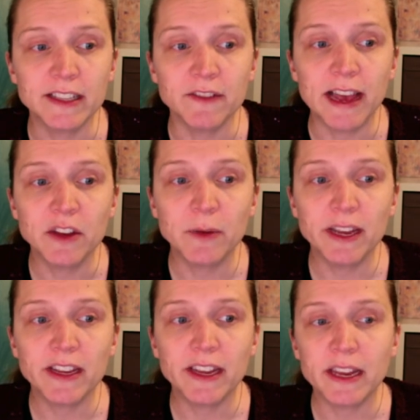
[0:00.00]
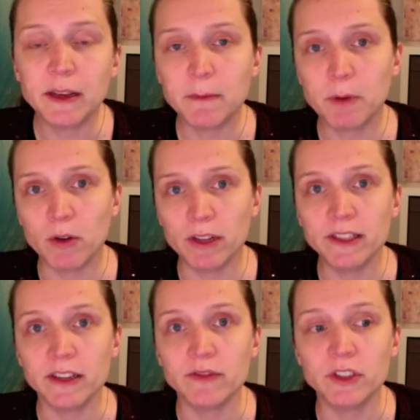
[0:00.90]
evaluating key
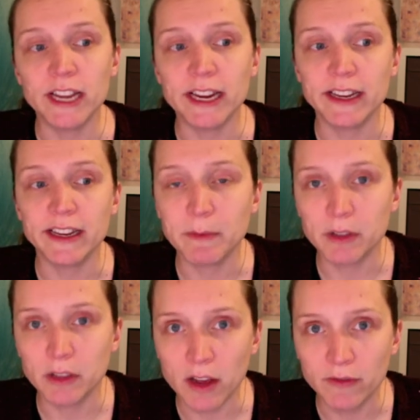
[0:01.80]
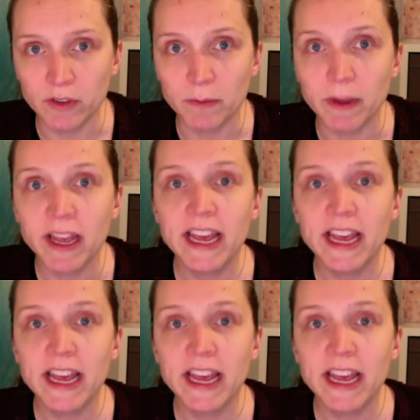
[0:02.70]
components of your tech-enabled law firm.